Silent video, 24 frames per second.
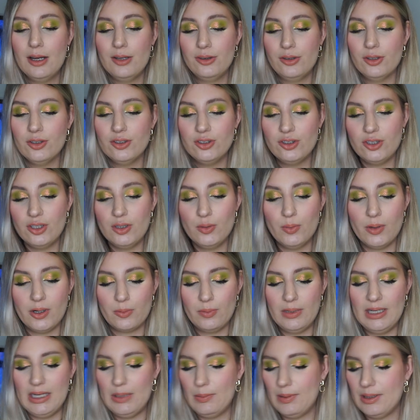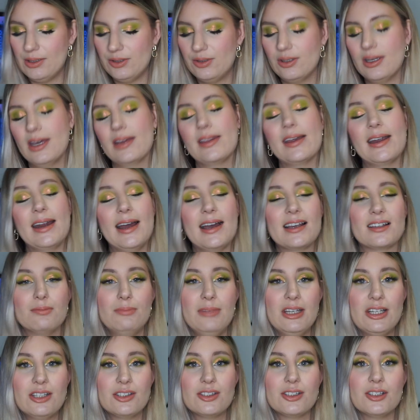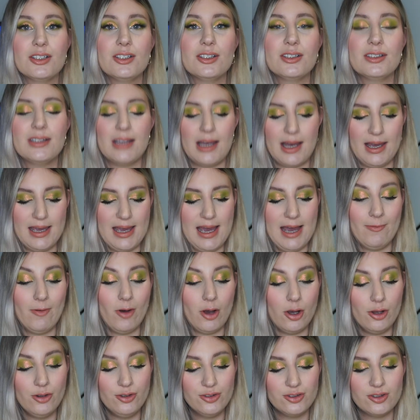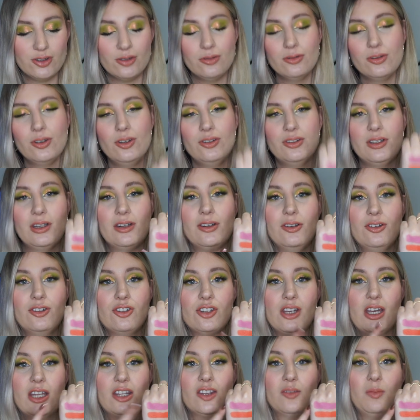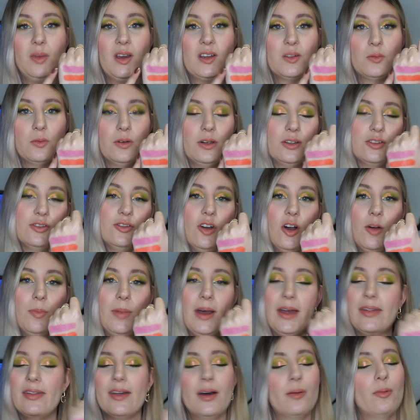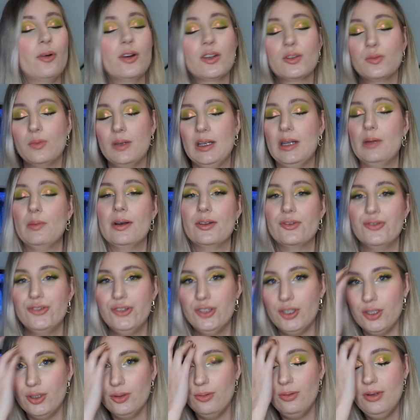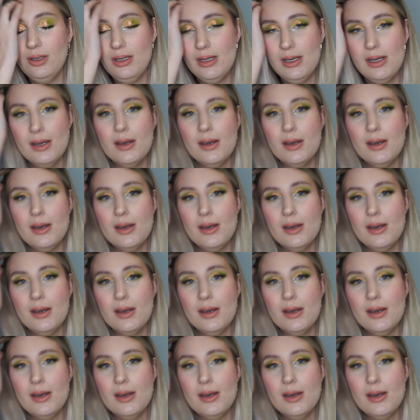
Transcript: Those two work really well together as mixers. I have also used a nude shade to mix with Snob, and that works really well too.